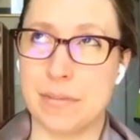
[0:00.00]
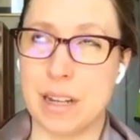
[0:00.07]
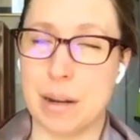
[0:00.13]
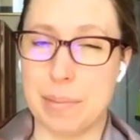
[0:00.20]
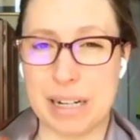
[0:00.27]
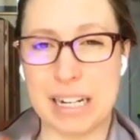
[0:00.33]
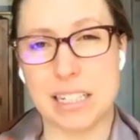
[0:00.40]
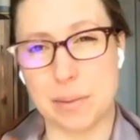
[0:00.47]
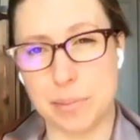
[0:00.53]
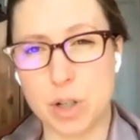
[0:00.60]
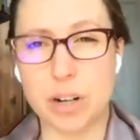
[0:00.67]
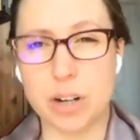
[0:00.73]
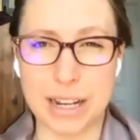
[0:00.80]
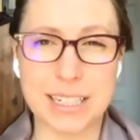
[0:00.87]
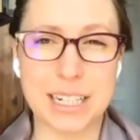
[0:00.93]
because I'm sort
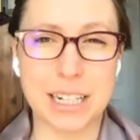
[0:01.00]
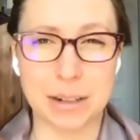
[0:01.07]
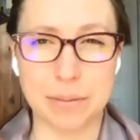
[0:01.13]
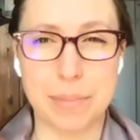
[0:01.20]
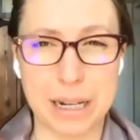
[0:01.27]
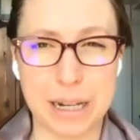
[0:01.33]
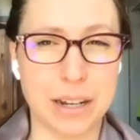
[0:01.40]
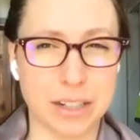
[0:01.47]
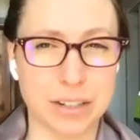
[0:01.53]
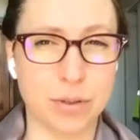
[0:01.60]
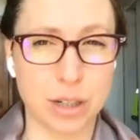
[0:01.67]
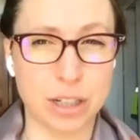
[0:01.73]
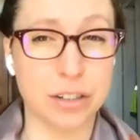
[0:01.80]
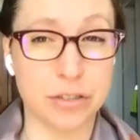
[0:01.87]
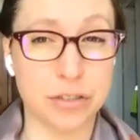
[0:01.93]
of asking because of
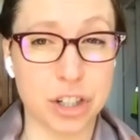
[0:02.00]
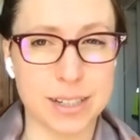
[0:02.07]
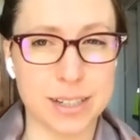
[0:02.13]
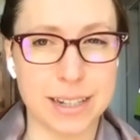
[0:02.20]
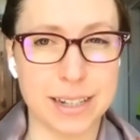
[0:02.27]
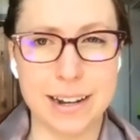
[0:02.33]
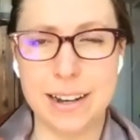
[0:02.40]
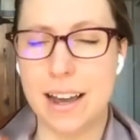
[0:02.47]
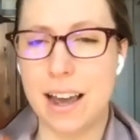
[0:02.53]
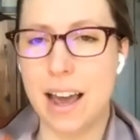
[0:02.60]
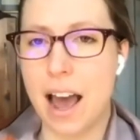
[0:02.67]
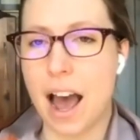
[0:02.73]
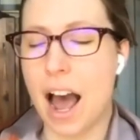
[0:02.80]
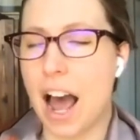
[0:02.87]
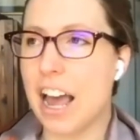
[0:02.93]
what you've just said.
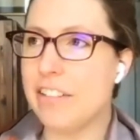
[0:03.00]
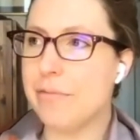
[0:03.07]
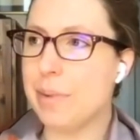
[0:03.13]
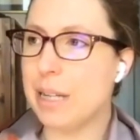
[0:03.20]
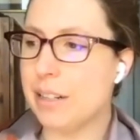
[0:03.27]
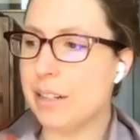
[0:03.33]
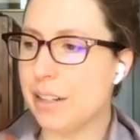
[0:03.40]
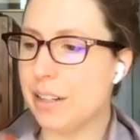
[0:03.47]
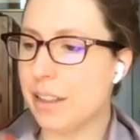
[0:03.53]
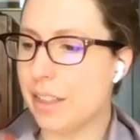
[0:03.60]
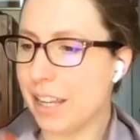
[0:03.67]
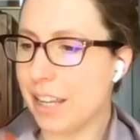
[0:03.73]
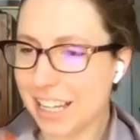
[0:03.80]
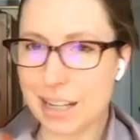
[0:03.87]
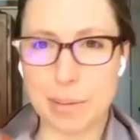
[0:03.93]
I've been
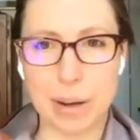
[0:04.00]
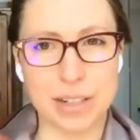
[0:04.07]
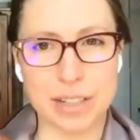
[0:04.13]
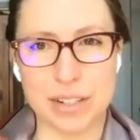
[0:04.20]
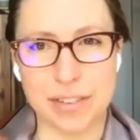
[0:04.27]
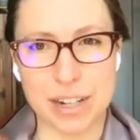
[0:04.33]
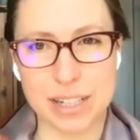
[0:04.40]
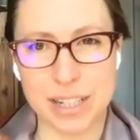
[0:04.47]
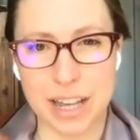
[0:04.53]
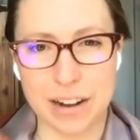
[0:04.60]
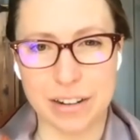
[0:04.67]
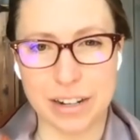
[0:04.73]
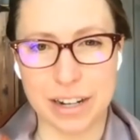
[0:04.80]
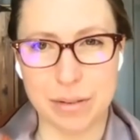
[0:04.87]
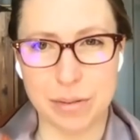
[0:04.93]
thinking about Civic
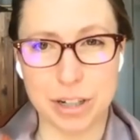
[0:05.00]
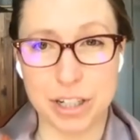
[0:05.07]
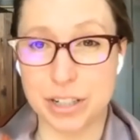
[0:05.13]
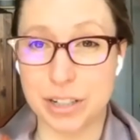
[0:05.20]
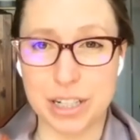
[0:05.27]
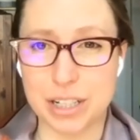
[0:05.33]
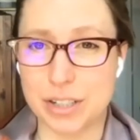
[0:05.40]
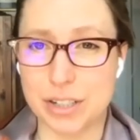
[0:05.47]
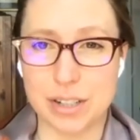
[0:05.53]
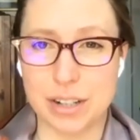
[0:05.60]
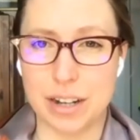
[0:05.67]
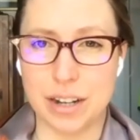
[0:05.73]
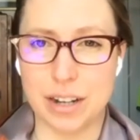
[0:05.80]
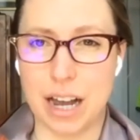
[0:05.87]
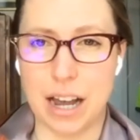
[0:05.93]
Saturday, which is
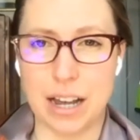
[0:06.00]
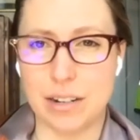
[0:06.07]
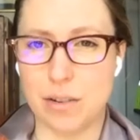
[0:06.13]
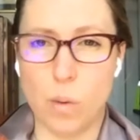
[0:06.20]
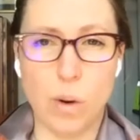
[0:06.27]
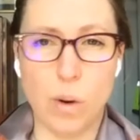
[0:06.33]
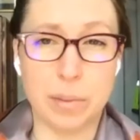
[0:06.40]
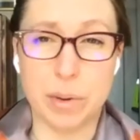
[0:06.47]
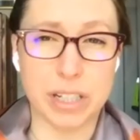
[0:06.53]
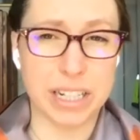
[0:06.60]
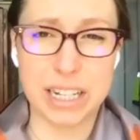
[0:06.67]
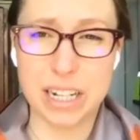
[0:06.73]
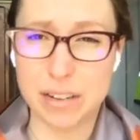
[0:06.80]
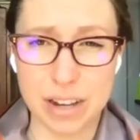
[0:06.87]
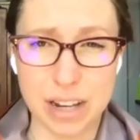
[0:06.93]
one of the most
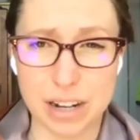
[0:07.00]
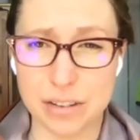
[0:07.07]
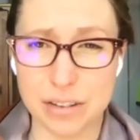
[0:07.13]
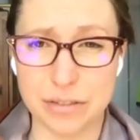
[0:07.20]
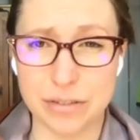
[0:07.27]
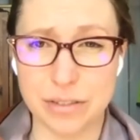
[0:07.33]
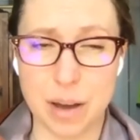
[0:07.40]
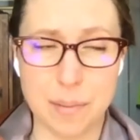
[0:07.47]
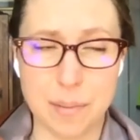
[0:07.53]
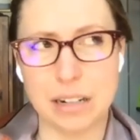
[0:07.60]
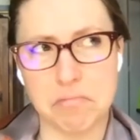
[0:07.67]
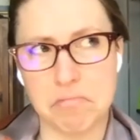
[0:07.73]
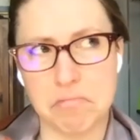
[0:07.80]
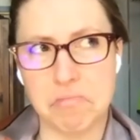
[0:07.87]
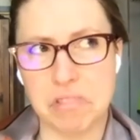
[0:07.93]
innovative, I mean, it,
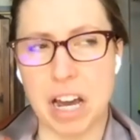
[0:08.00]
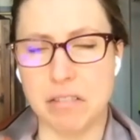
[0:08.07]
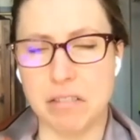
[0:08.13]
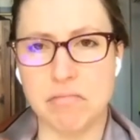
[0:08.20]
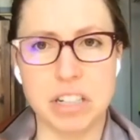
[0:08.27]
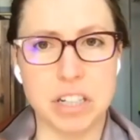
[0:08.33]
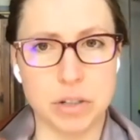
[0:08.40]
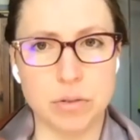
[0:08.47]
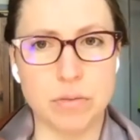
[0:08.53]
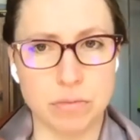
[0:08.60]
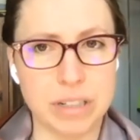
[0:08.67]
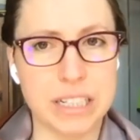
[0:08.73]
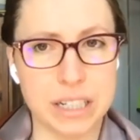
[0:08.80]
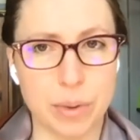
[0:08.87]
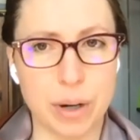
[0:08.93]
yeah, it's
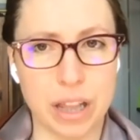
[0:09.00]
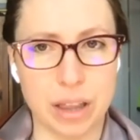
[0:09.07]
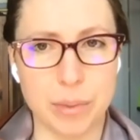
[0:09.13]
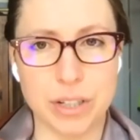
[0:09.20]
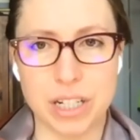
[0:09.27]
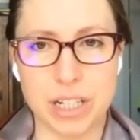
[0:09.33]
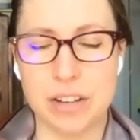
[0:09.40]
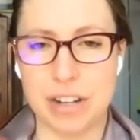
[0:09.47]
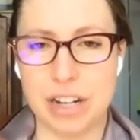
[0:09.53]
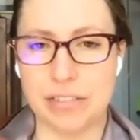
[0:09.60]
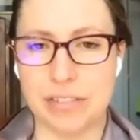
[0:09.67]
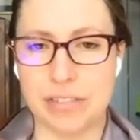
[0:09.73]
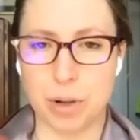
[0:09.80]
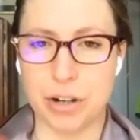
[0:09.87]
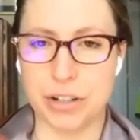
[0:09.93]
really one of the most innovative
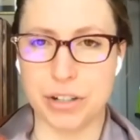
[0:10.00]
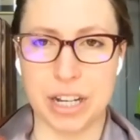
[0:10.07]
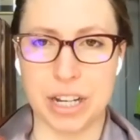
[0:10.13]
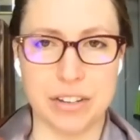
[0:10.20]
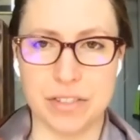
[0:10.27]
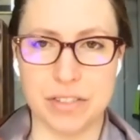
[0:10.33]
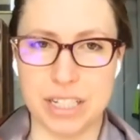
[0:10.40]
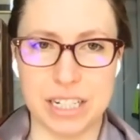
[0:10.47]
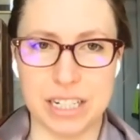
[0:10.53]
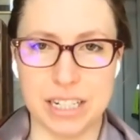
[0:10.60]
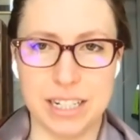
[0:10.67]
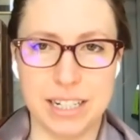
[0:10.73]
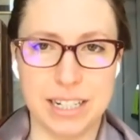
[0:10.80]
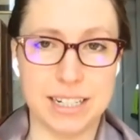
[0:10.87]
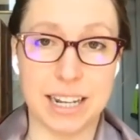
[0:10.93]
approaches I have seen
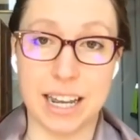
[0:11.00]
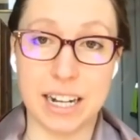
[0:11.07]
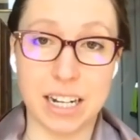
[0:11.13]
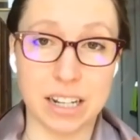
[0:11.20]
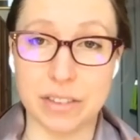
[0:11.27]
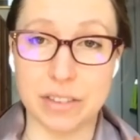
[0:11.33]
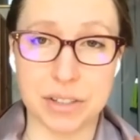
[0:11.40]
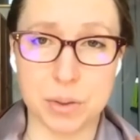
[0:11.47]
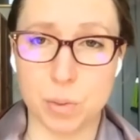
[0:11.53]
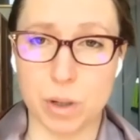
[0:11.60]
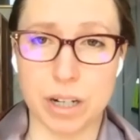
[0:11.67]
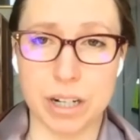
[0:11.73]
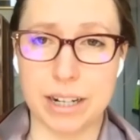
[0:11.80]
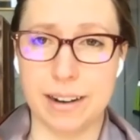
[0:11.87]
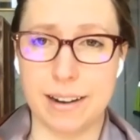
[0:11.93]
to any of this
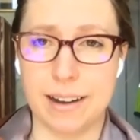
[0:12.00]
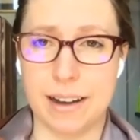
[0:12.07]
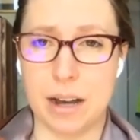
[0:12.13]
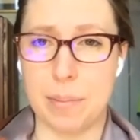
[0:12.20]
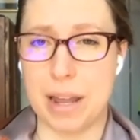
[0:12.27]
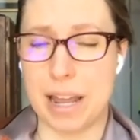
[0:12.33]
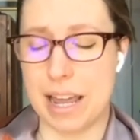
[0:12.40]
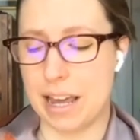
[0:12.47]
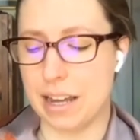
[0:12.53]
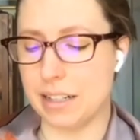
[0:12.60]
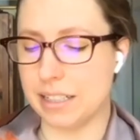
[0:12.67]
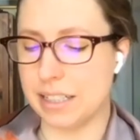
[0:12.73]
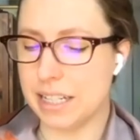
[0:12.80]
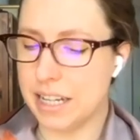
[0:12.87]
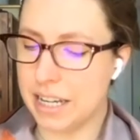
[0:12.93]
work. Um,
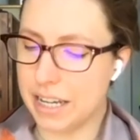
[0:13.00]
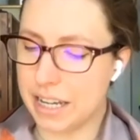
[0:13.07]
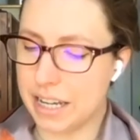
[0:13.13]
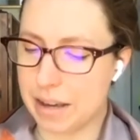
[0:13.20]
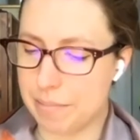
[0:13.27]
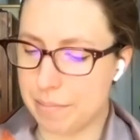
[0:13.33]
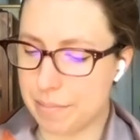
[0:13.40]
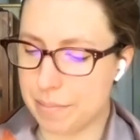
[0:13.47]
and it,